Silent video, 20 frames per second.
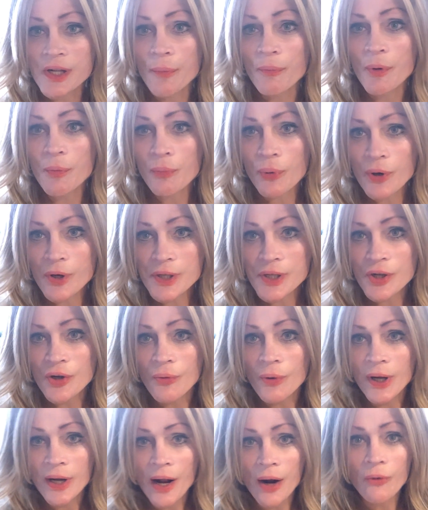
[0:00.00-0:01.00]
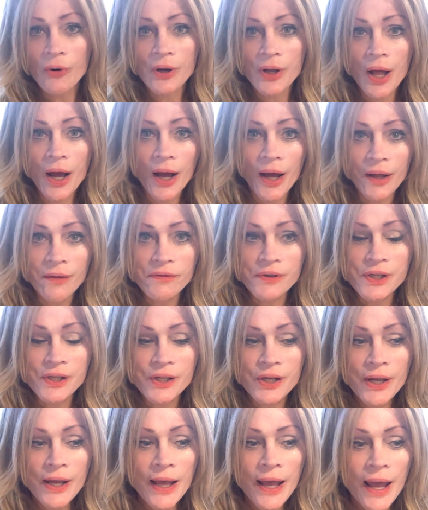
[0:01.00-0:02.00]
up and personal in our lives.
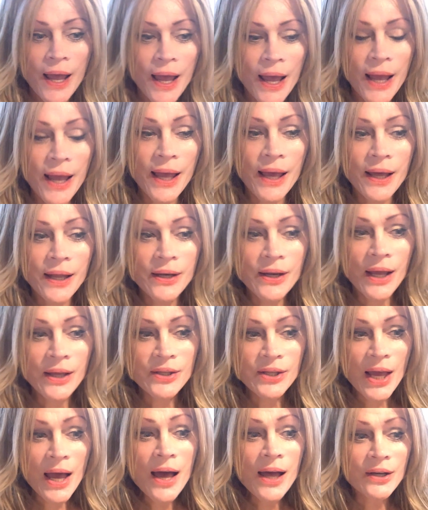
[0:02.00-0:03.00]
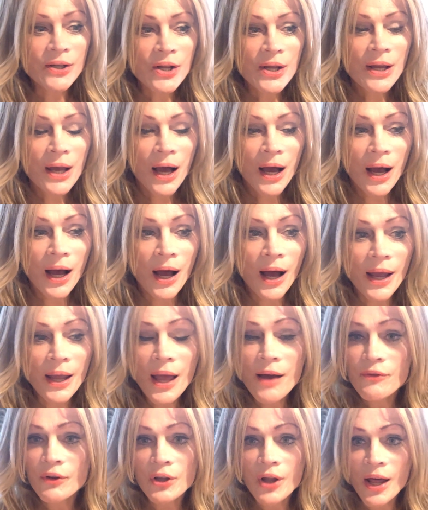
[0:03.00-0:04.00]
And yet, I
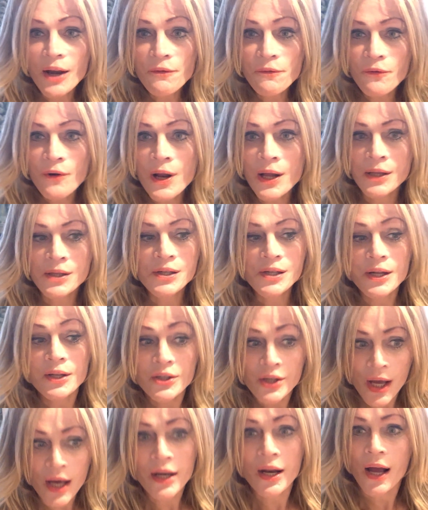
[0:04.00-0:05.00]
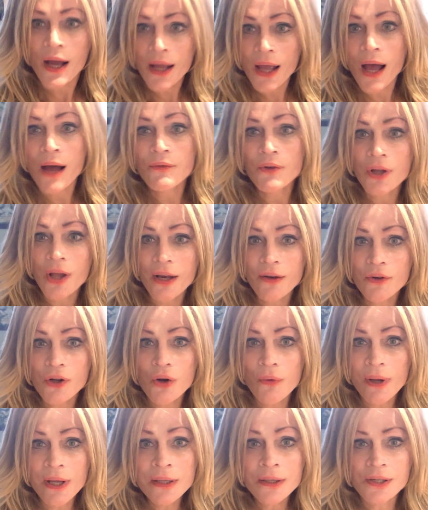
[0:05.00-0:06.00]
have a lot of friends, and yet I have a lot of
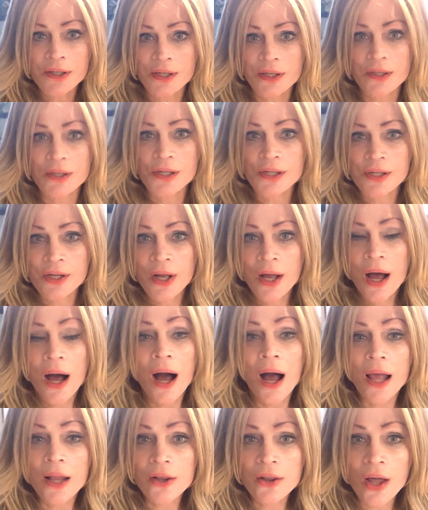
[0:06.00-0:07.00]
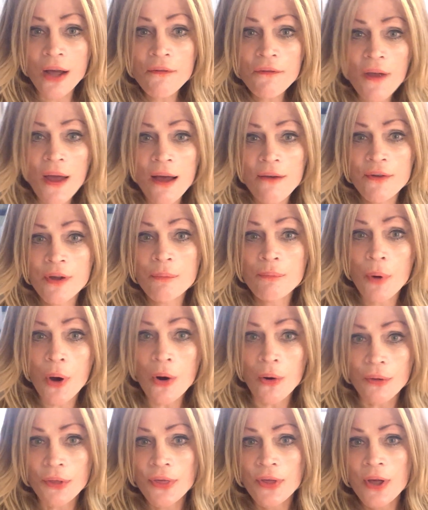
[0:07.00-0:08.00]
acquaintances. I love having
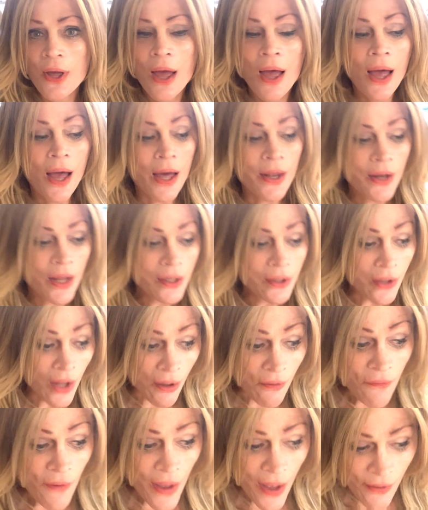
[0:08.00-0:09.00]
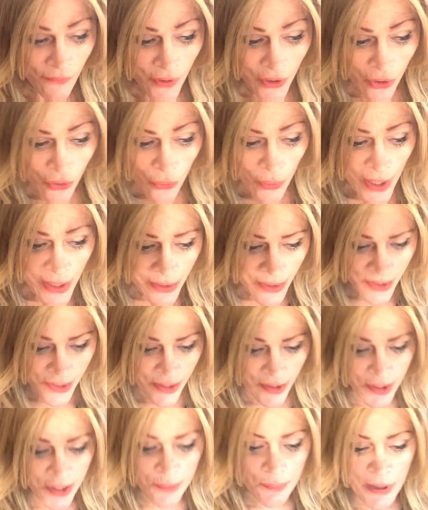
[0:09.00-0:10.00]
both. And I love having
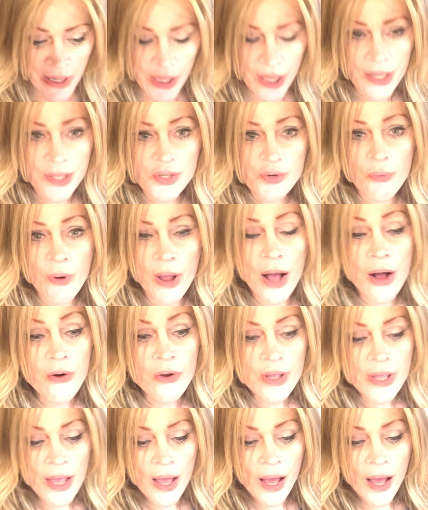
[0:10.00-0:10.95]
acquaintances because, well,